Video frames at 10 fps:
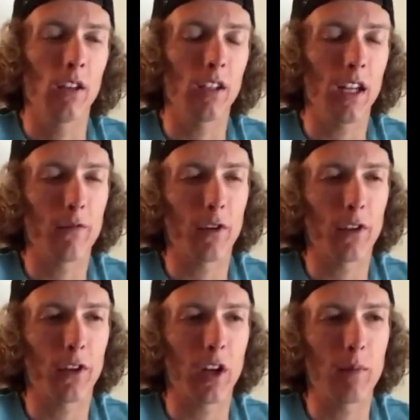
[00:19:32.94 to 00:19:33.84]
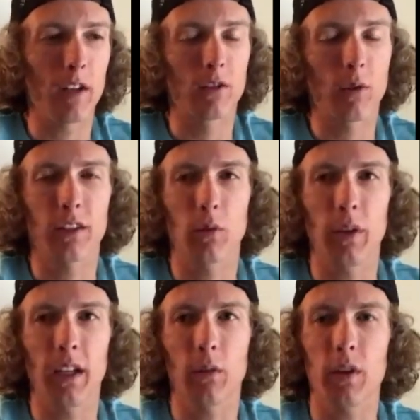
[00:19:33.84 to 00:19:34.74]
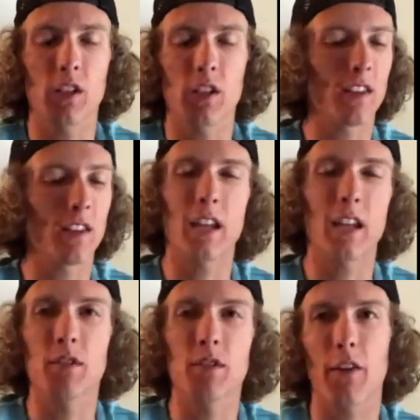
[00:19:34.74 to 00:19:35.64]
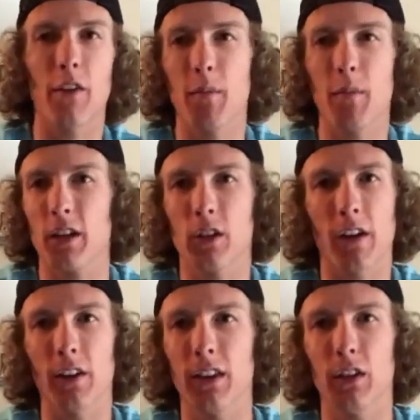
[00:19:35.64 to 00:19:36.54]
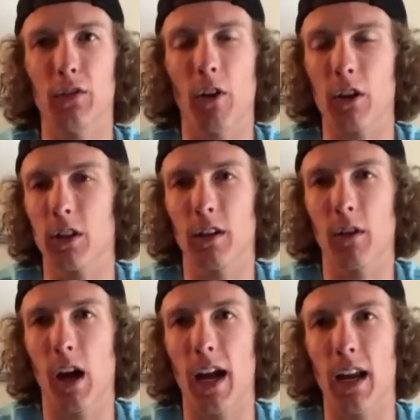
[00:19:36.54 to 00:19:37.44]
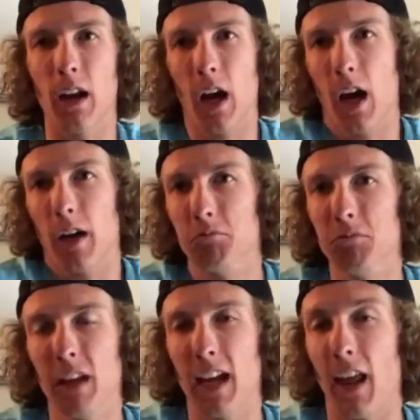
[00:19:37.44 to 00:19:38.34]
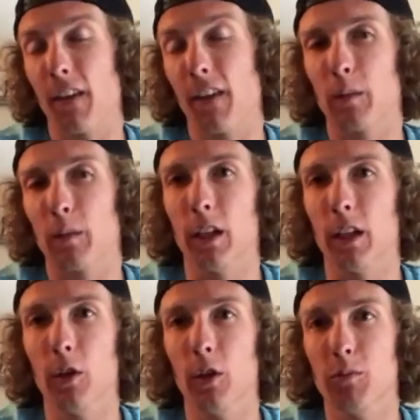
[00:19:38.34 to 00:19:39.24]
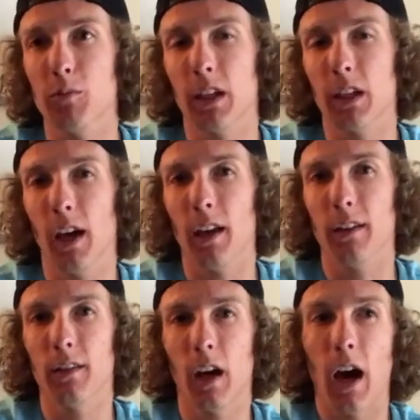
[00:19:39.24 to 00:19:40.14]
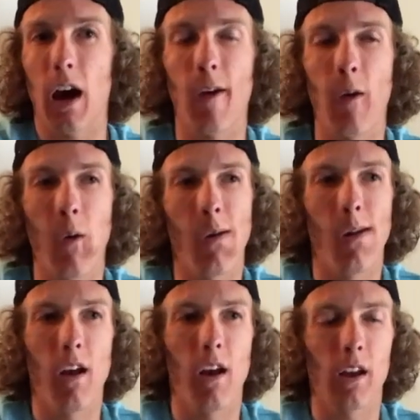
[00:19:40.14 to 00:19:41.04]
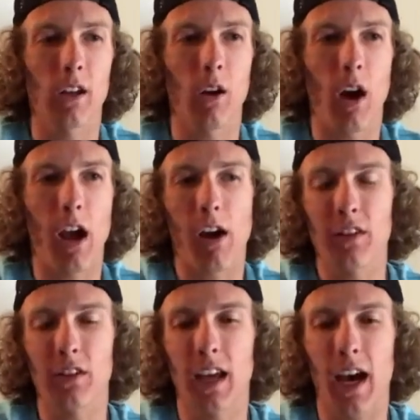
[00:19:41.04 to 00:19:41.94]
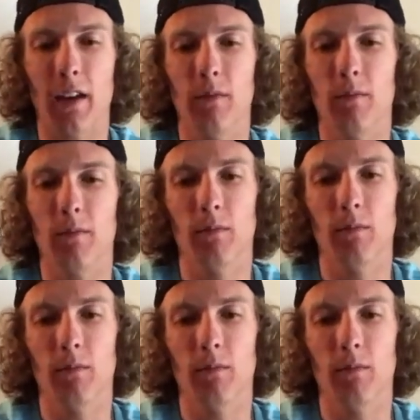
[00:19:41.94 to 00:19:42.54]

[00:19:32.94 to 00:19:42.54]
seeing him for 30 minutes twice a week, we just hit the same stuff and make sure everything's functioning right. And I think that's been huge because, I obviously had